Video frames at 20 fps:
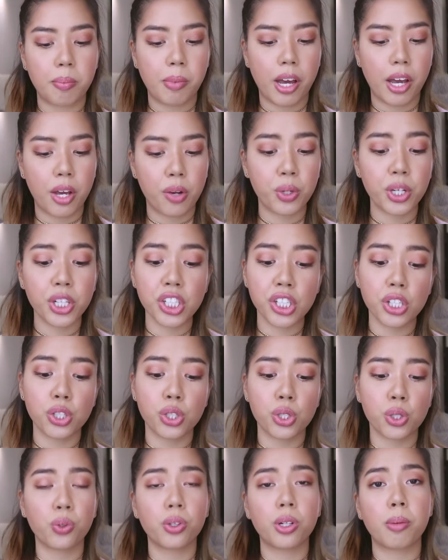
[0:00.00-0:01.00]
I wish it
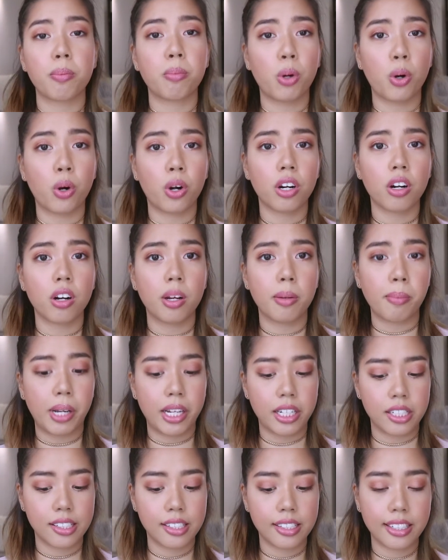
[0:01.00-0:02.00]
showed up more on
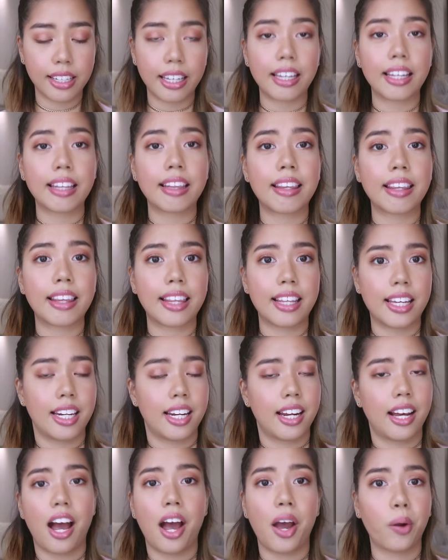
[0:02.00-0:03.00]
my skin then
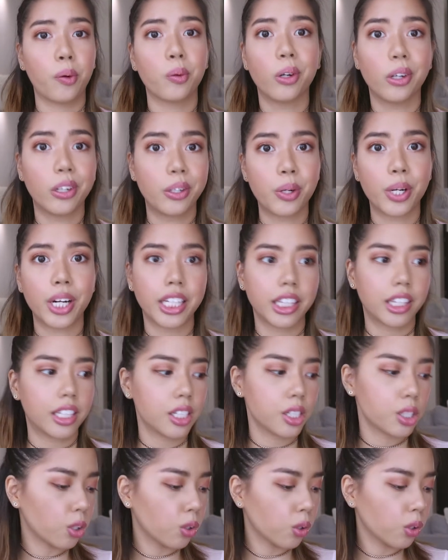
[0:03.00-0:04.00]
I would rate
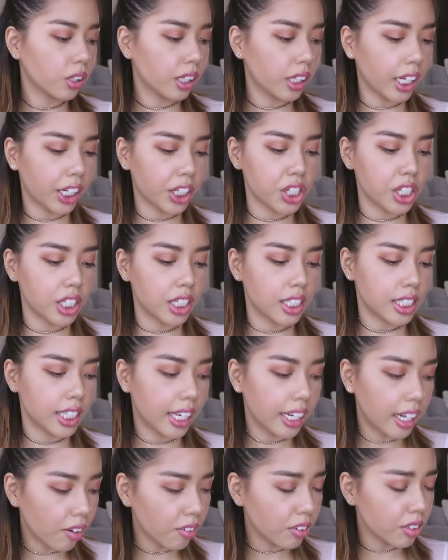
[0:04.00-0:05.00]
this whole collection a
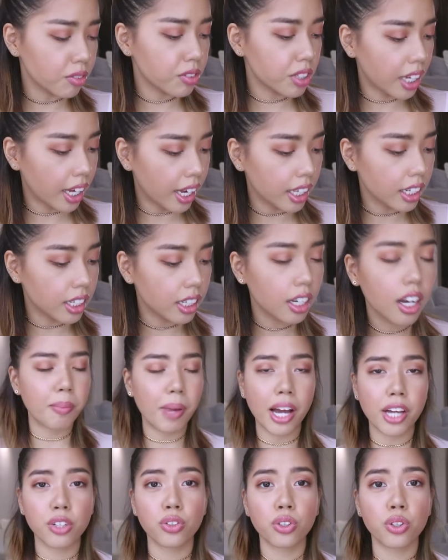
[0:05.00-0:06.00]
10 out of 10.
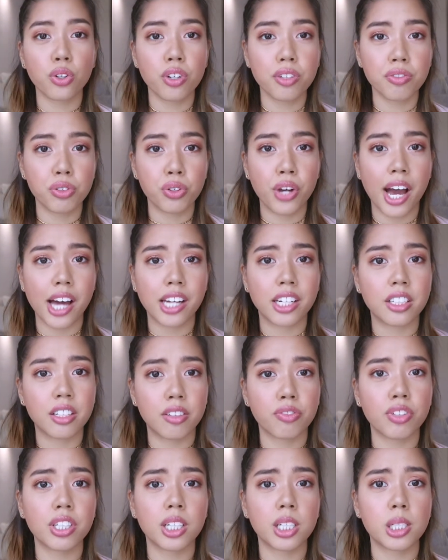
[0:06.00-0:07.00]
I don't know if you had a
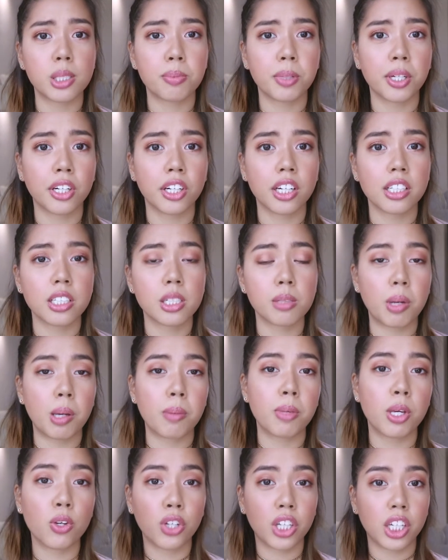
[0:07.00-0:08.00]
different experience,
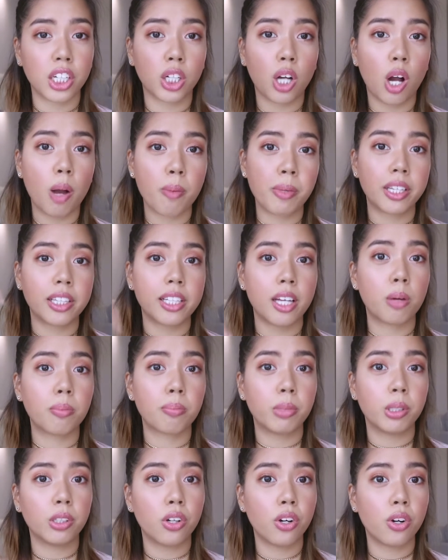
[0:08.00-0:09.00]
maybe you can comment down
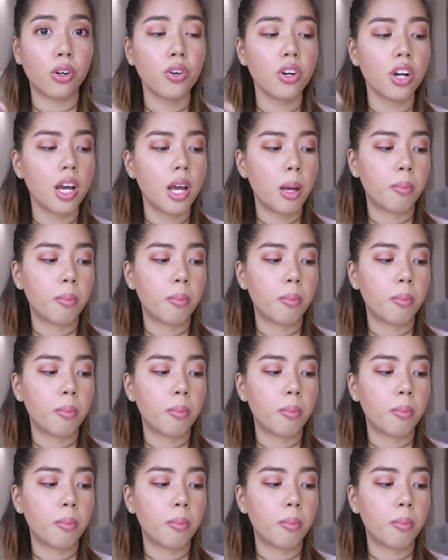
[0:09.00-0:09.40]
below.